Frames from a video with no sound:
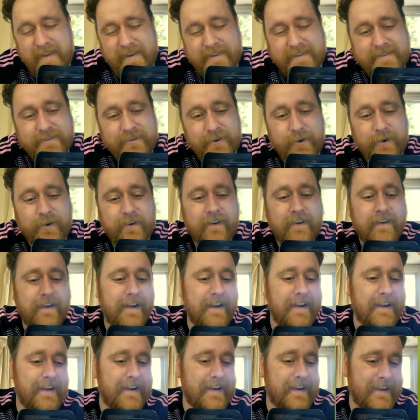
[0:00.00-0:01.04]
not
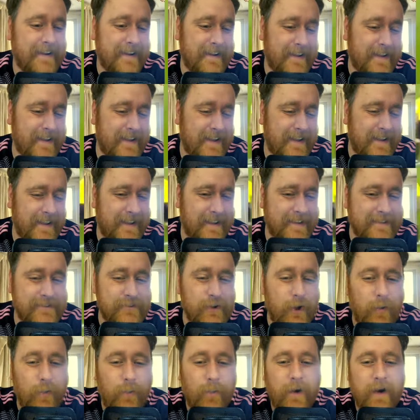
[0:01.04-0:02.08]

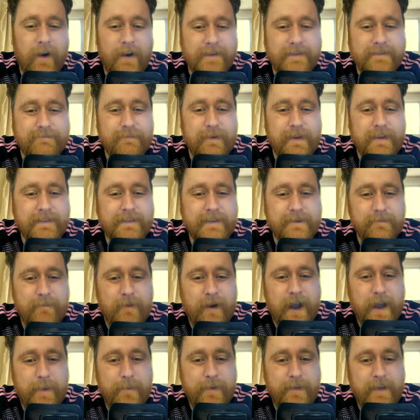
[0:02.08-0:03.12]
a worst miss, in
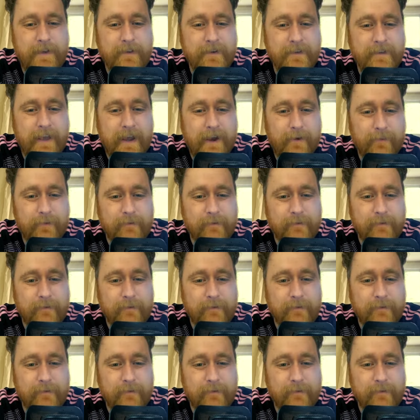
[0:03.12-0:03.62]
my opinion, that one,